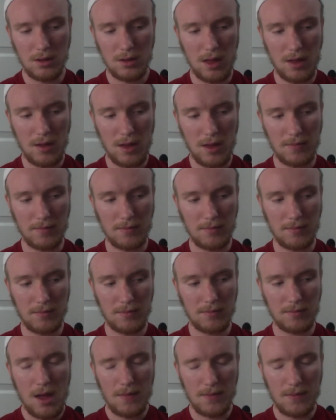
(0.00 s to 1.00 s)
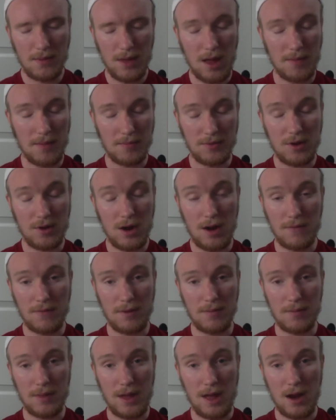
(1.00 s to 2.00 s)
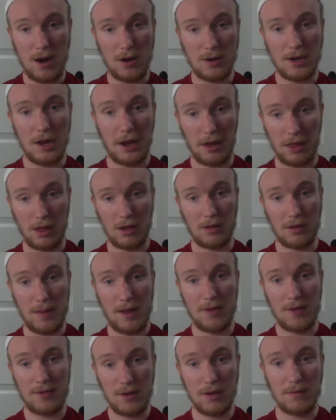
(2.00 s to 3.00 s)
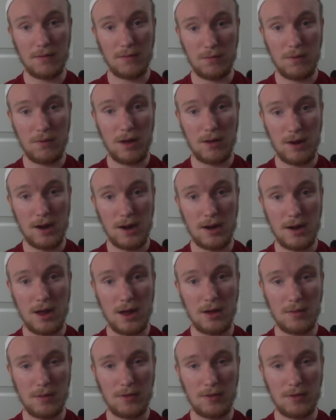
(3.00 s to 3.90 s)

I'm sorry if I'm not articulating myself well right now.